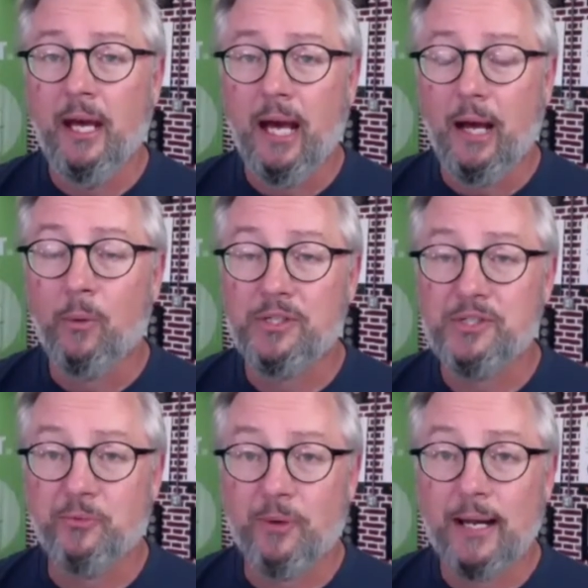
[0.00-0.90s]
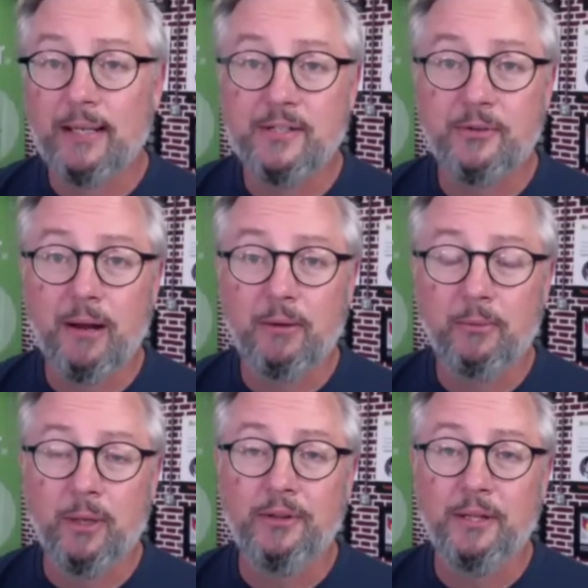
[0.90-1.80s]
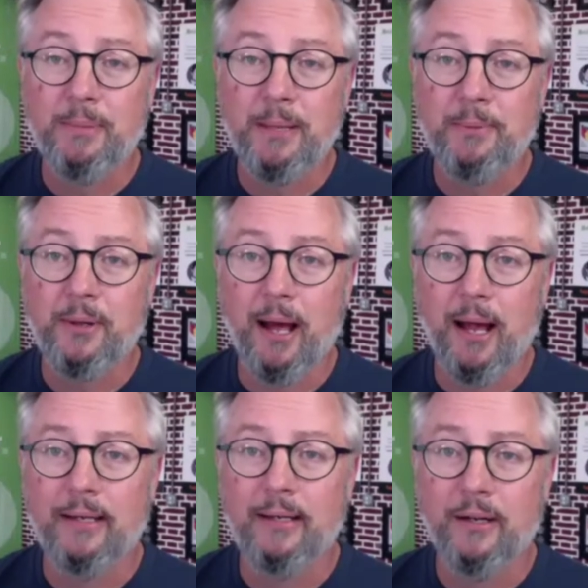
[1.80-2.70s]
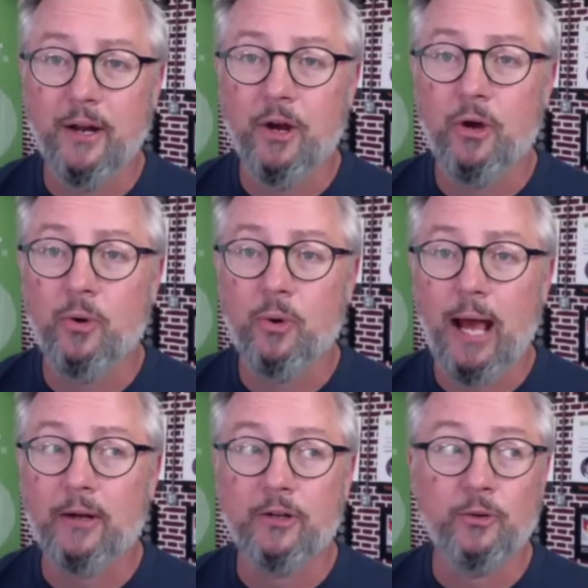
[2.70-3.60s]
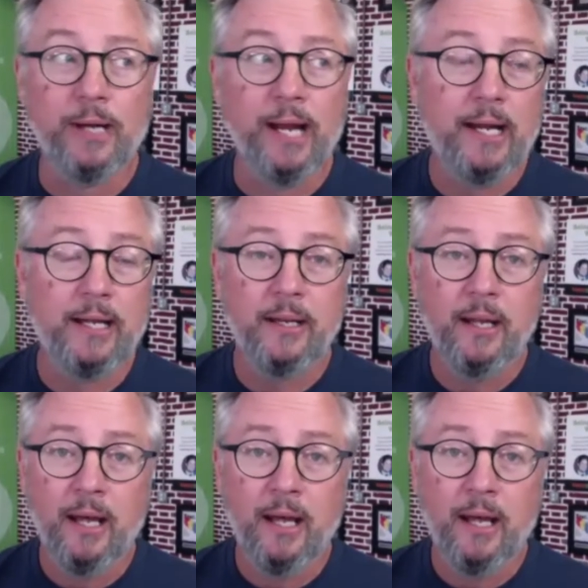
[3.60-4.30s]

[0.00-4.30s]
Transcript: I wasn't raised around wealthy people. I didn't know how to create it.